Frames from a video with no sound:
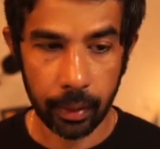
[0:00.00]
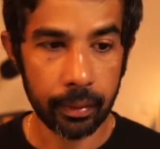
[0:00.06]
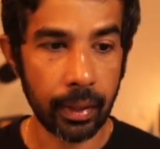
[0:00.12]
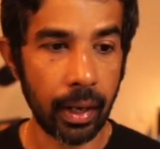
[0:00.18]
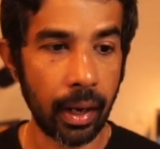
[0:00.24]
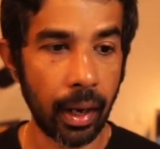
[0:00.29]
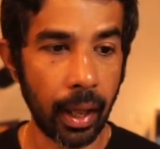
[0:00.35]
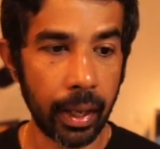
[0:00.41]

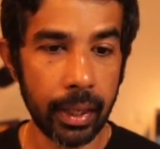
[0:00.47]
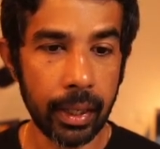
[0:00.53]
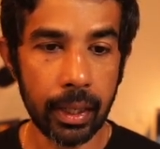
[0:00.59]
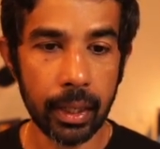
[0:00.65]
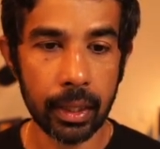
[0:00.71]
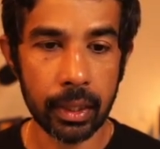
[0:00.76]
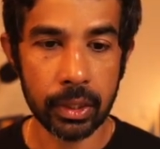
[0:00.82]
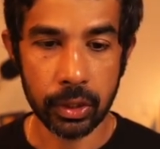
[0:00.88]
the
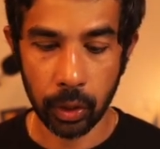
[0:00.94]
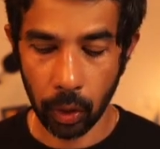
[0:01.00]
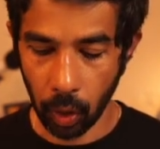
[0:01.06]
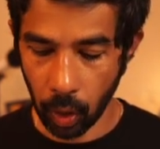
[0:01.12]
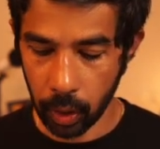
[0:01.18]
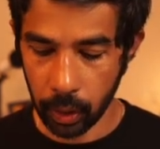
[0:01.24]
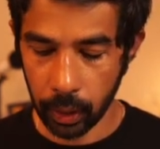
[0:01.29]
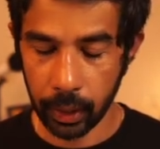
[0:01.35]
line is
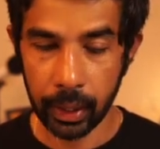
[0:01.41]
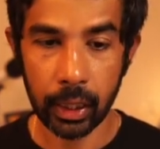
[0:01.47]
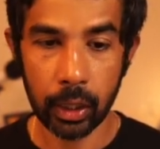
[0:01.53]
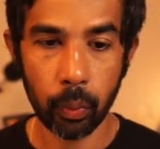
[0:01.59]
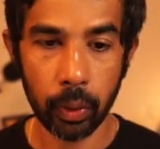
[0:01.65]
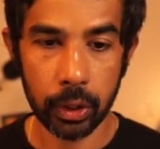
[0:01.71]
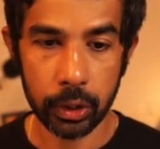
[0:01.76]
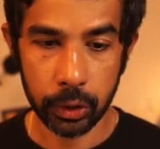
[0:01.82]
not
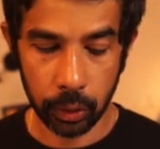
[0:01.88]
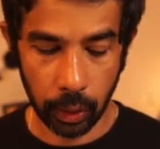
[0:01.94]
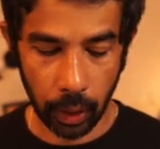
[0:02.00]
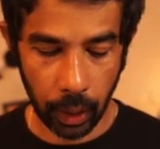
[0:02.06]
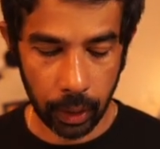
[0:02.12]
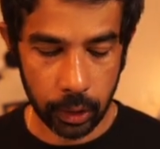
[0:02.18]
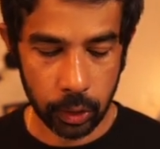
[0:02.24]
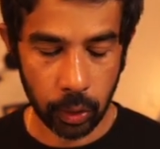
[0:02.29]
equal to
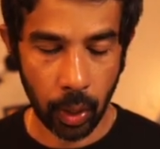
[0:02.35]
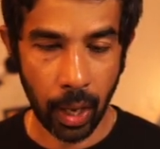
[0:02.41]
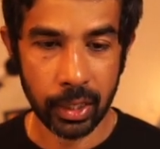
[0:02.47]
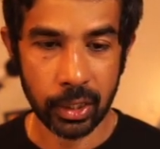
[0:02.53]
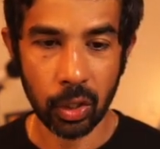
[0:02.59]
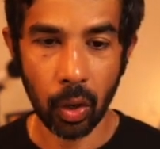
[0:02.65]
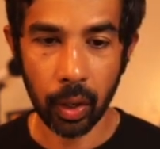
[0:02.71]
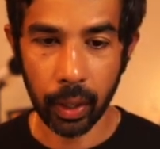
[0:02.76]
null. So
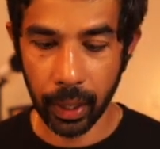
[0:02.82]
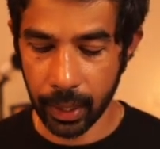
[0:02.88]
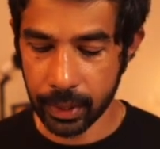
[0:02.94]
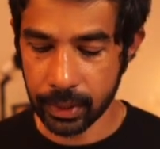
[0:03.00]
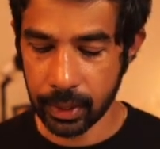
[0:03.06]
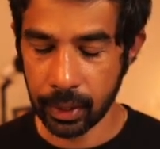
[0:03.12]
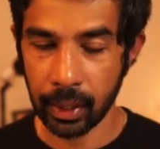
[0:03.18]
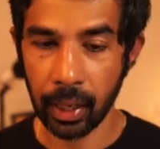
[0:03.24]
as long
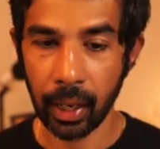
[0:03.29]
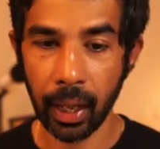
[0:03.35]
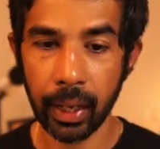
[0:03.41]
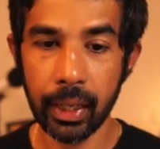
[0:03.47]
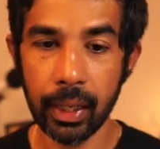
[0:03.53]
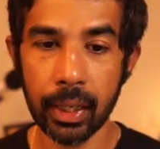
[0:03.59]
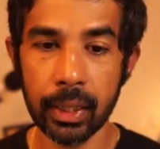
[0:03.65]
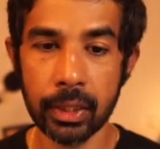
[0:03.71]
as the
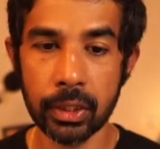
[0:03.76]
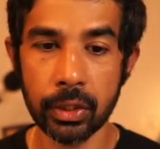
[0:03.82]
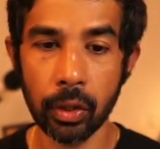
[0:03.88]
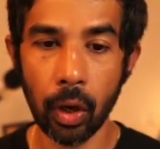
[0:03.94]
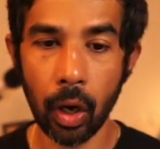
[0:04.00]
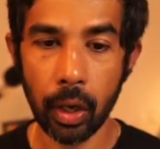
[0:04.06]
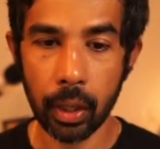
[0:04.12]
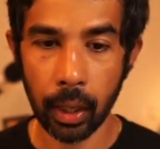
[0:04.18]
line is
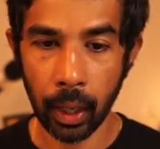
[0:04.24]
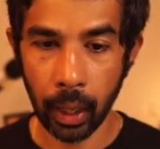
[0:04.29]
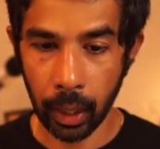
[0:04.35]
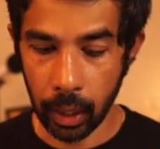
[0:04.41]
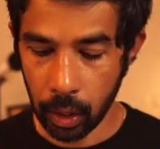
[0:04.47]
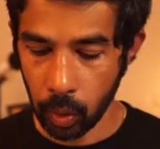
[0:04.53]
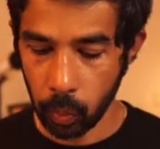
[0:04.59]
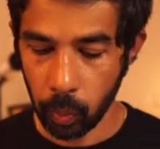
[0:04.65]
not
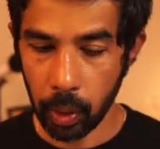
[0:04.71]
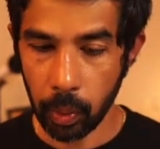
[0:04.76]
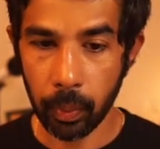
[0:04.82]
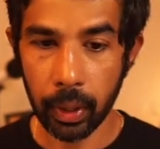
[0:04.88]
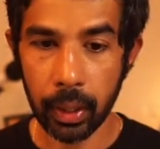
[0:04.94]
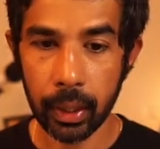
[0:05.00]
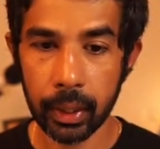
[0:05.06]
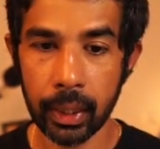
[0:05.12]
null, we
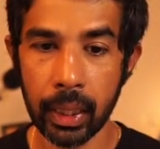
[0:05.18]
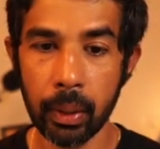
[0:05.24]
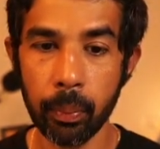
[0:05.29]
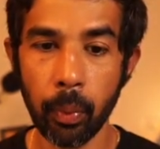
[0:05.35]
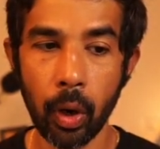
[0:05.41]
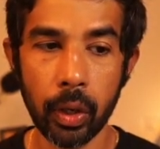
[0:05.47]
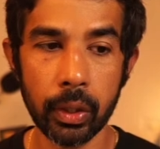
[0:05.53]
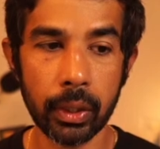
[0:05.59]
will
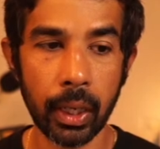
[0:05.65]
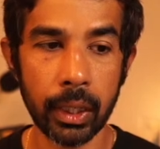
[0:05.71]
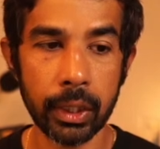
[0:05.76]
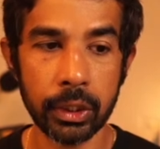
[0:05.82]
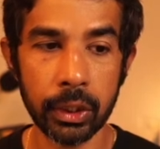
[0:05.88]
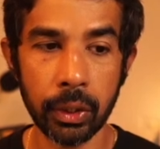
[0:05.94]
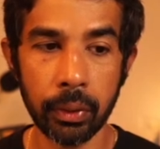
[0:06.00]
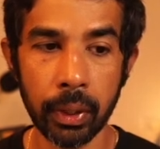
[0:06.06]
keep on
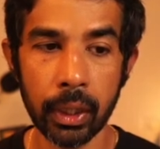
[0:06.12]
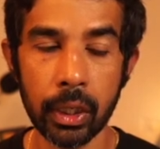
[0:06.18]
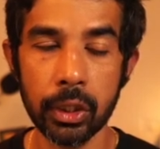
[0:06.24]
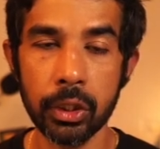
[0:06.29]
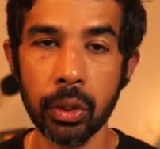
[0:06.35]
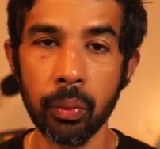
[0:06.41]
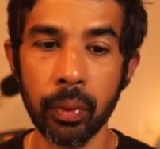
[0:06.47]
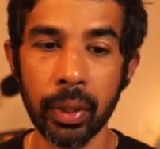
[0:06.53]
continuing
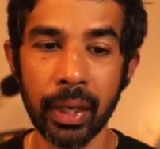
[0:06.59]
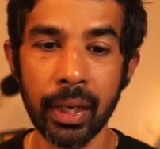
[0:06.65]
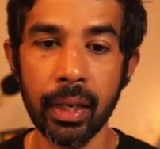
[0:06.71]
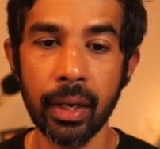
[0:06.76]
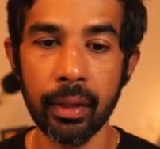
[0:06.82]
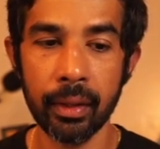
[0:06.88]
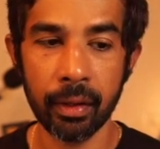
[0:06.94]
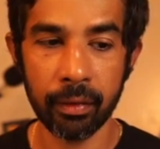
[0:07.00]
to
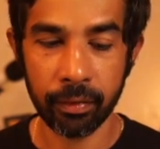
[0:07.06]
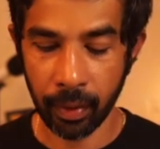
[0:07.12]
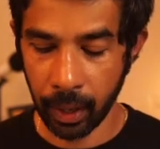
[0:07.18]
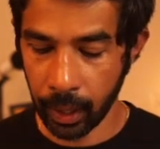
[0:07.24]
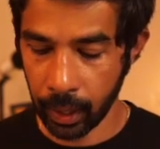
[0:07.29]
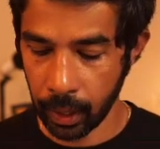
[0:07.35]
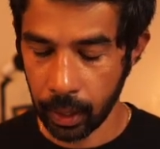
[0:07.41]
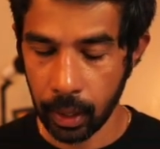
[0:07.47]
read the
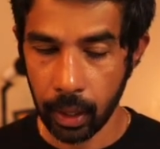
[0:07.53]
file.